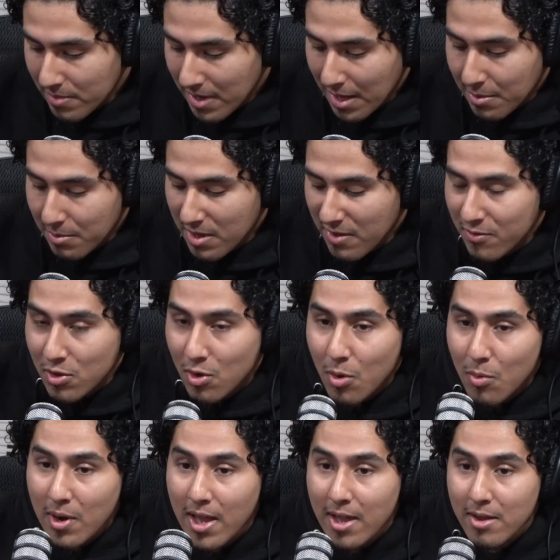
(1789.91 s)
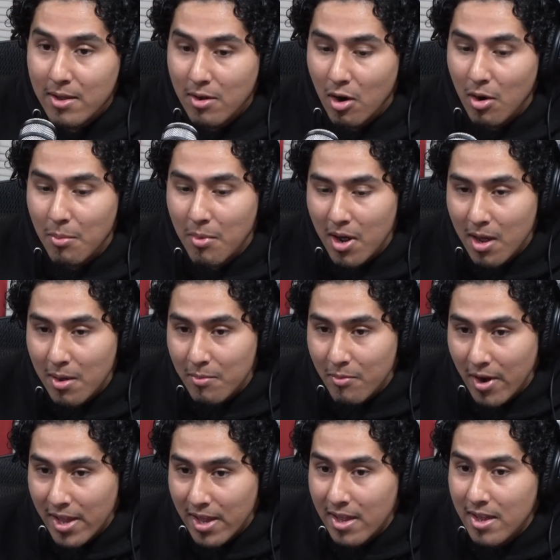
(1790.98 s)
like, even though like our mom,
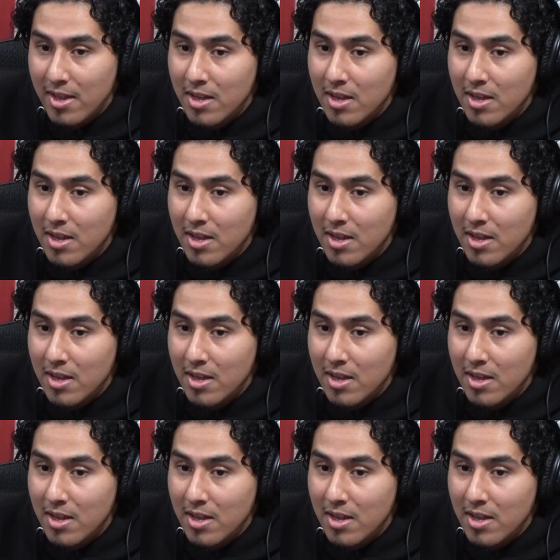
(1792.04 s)
right?